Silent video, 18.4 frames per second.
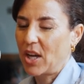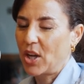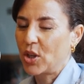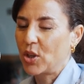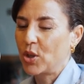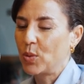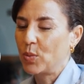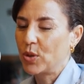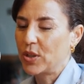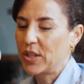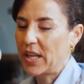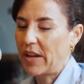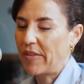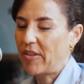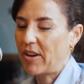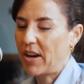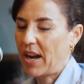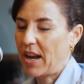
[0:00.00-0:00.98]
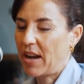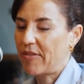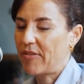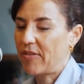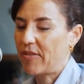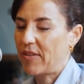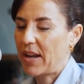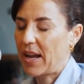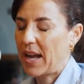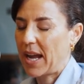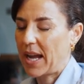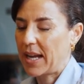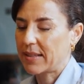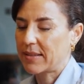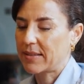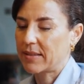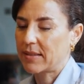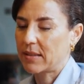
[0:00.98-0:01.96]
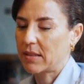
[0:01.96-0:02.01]
you would never have had
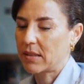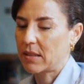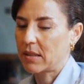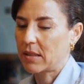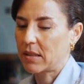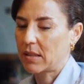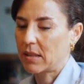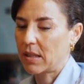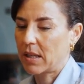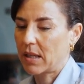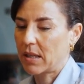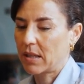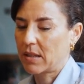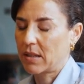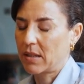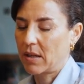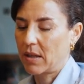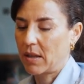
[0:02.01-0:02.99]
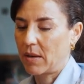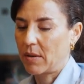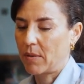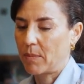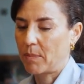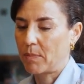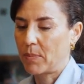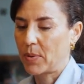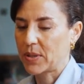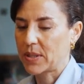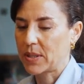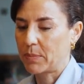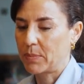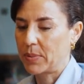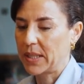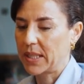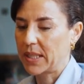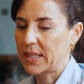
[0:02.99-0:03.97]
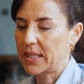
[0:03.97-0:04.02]
the
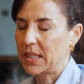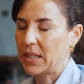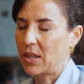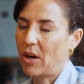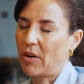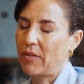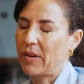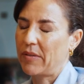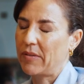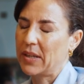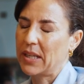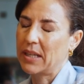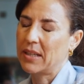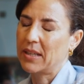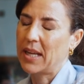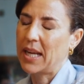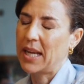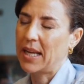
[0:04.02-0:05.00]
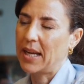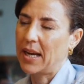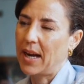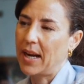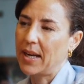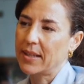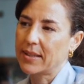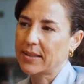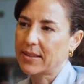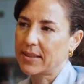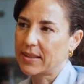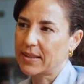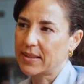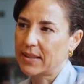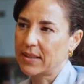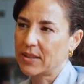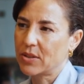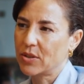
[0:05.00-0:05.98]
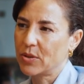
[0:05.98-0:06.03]
possibility of having an AI
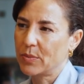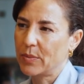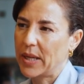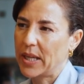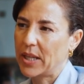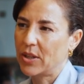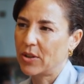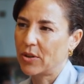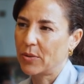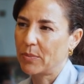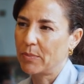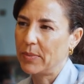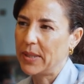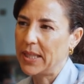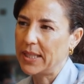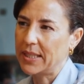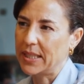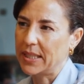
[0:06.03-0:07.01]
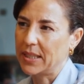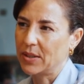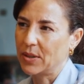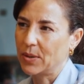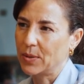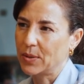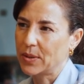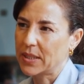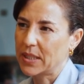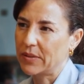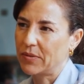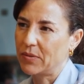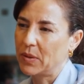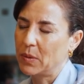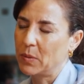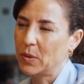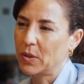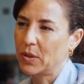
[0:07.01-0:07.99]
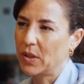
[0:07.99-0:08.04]
assistant to make your meeting notes if
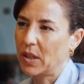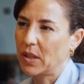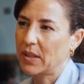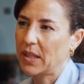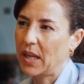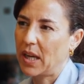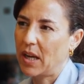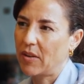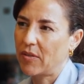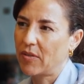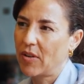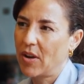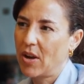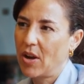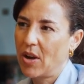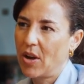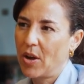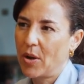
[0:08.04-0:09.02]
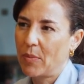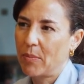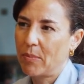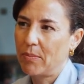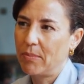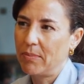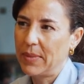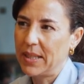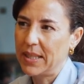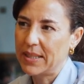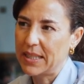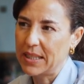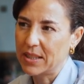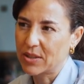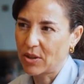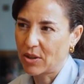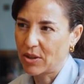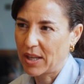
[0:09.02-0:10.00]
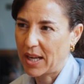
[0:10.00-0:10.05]
we would not have
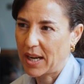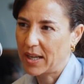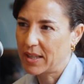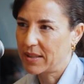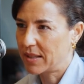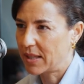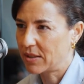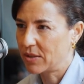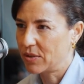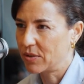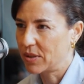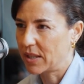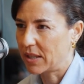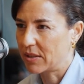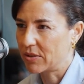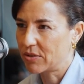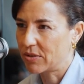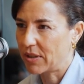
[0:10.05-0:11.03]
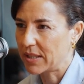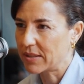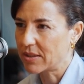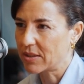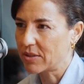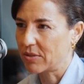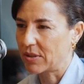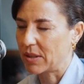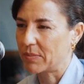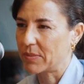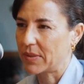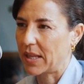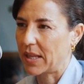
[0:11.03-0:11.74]
meetings online that you can transcript,